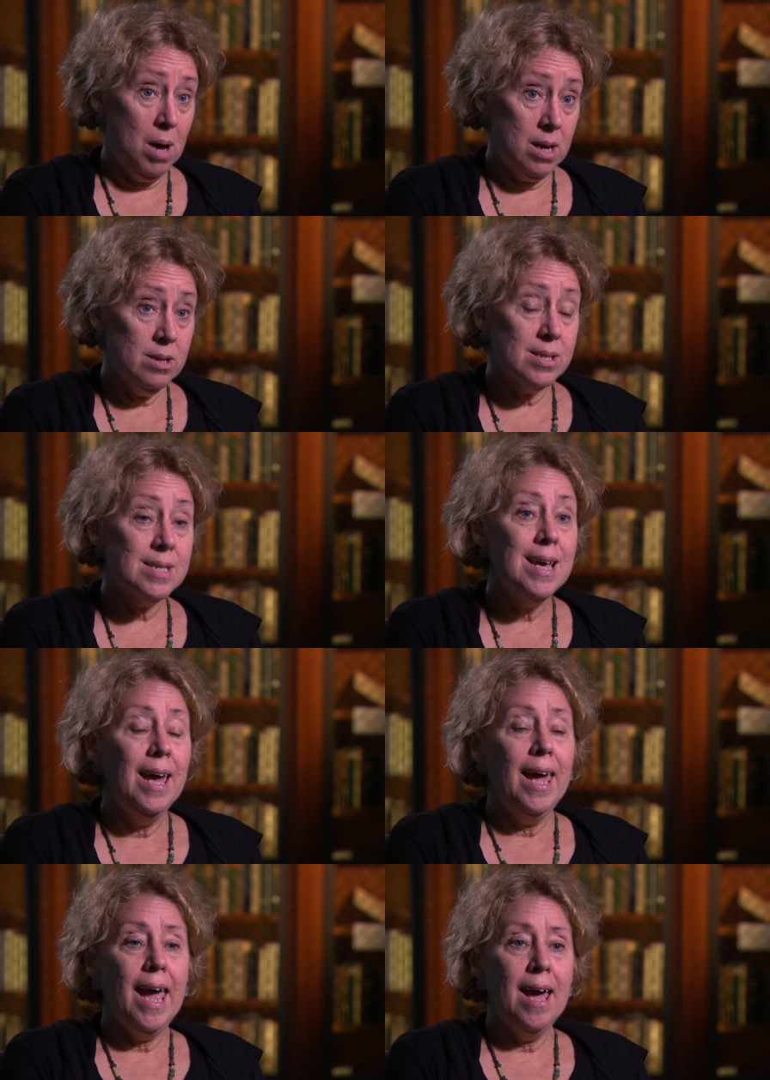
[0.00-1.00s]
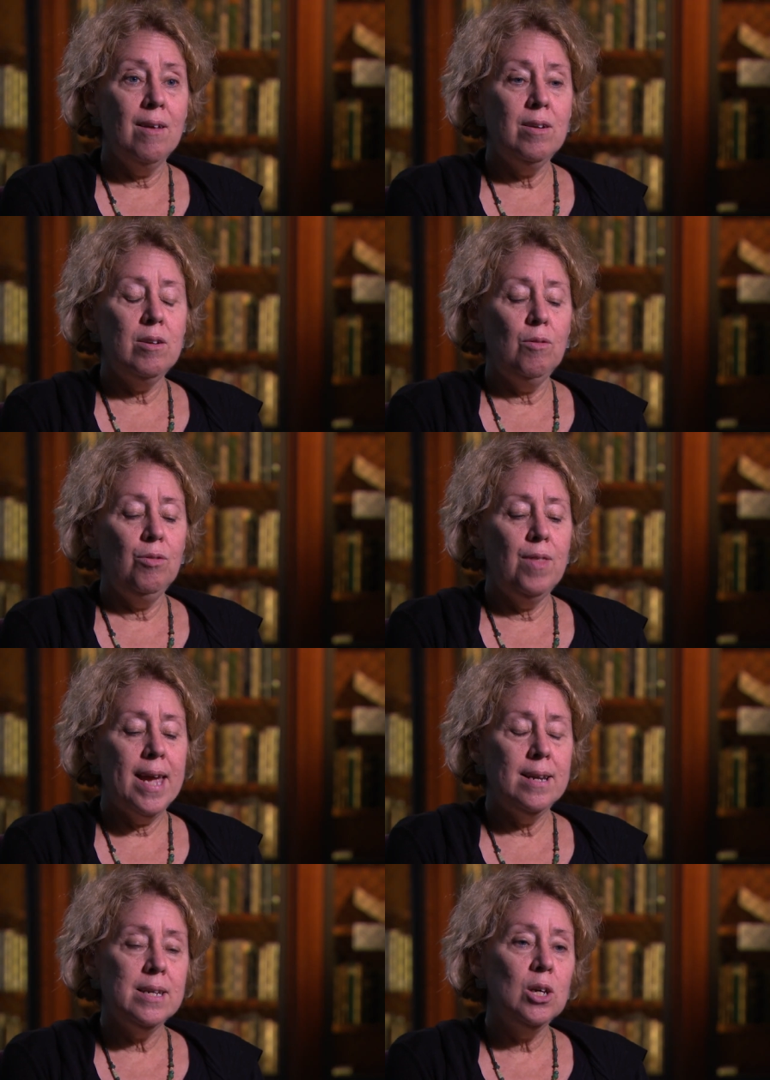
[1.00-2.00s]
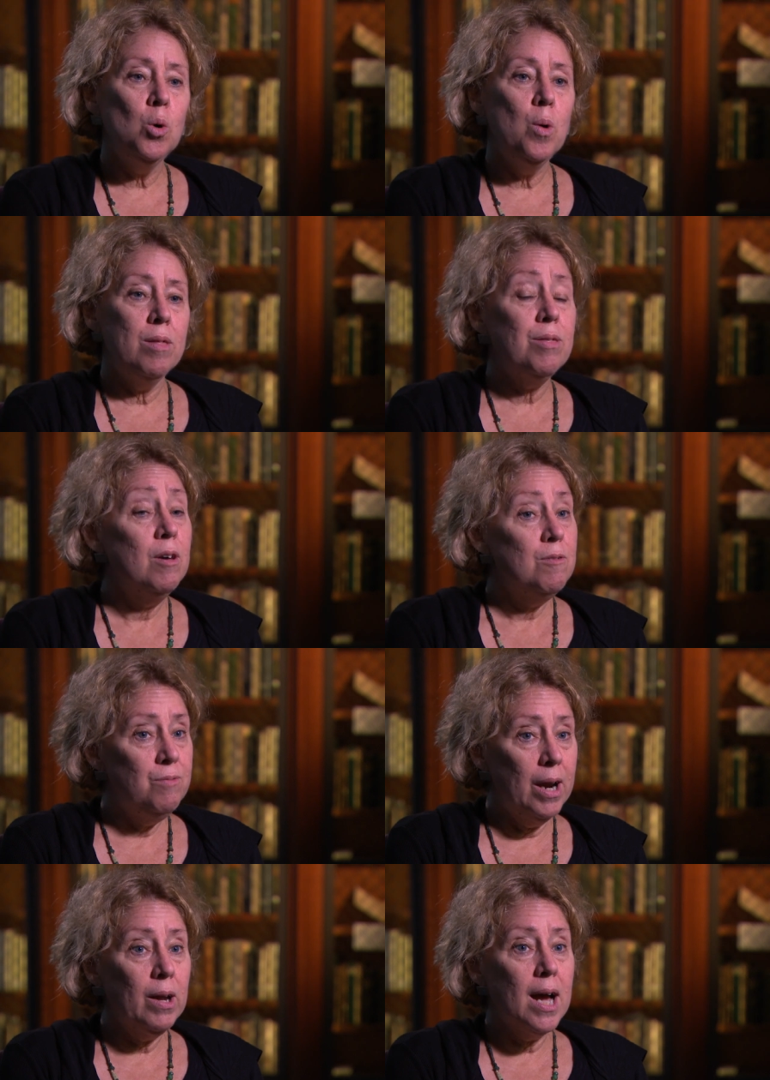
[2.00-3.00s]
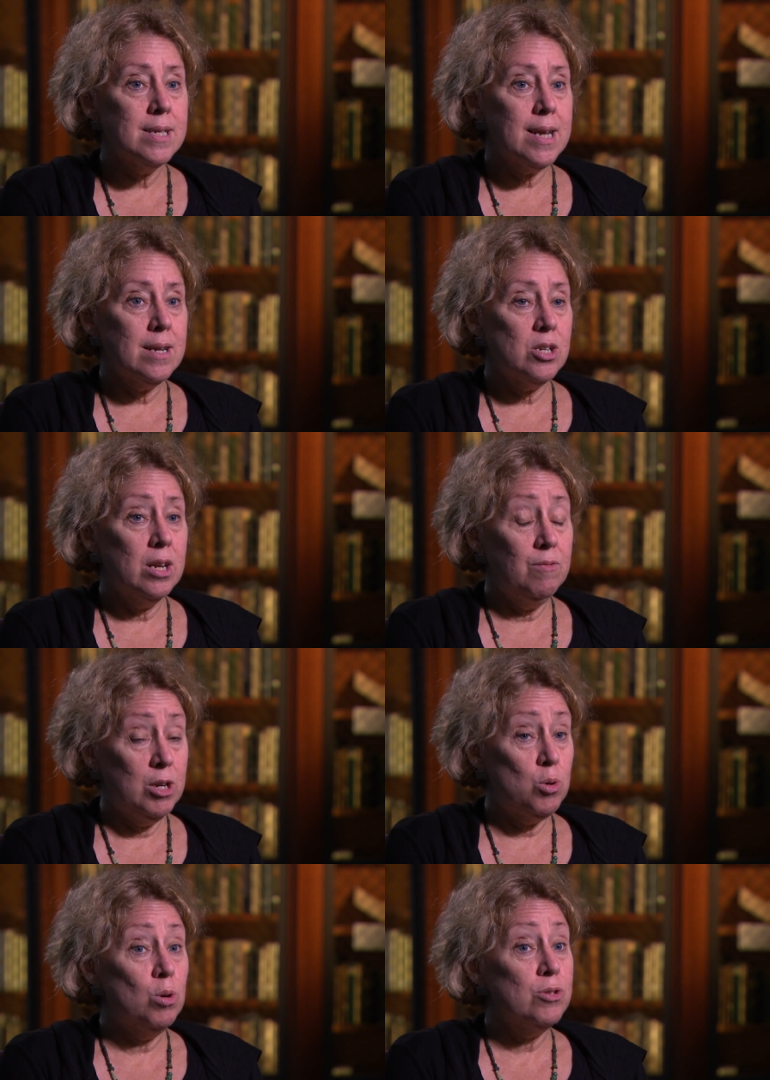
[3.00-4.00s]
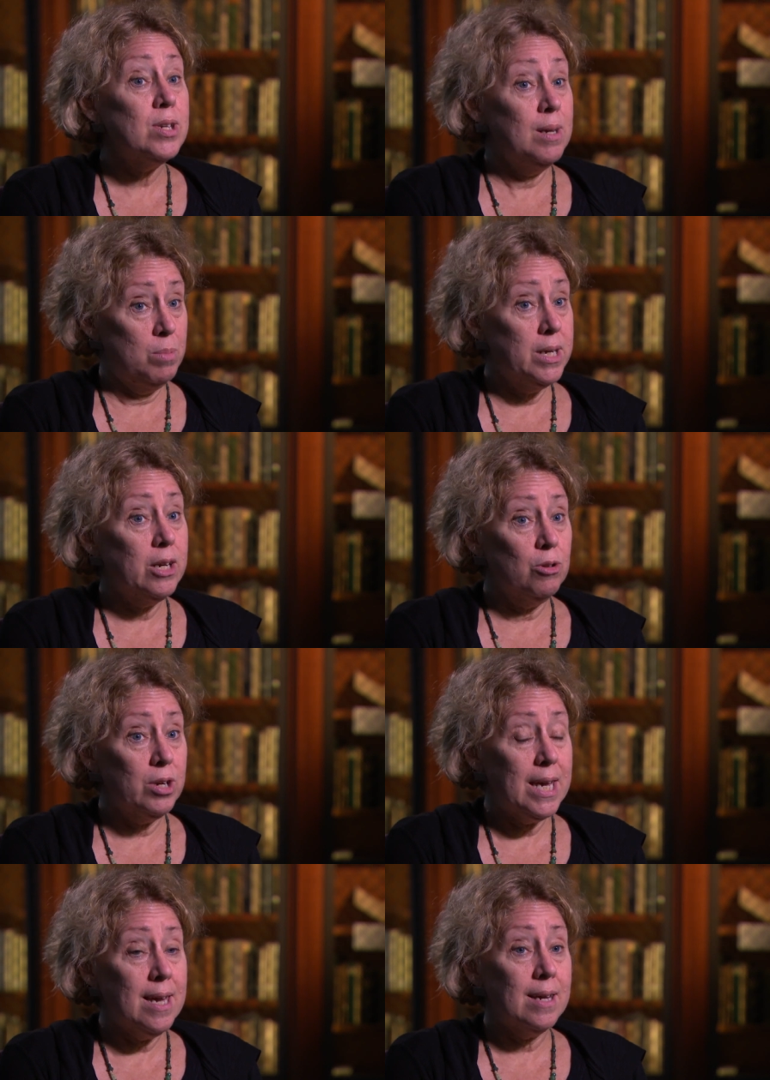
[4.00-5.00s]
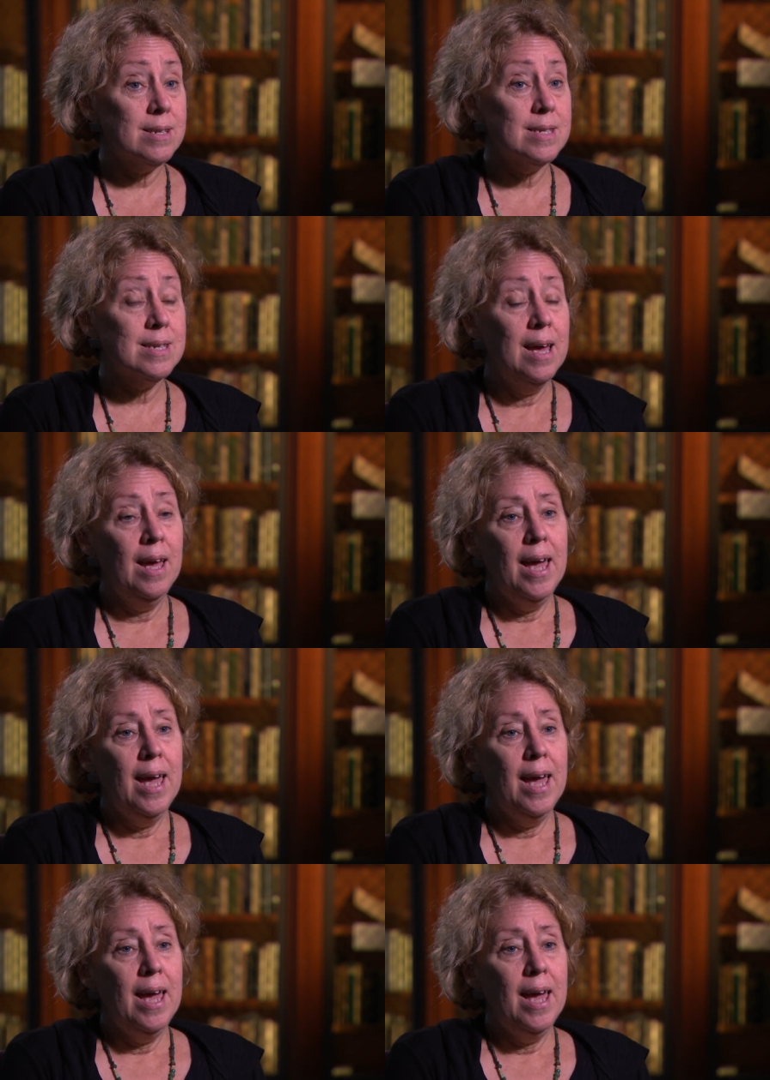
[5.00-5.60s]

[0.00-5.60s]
monks, and they deal with very high-status individuals, in particular kings.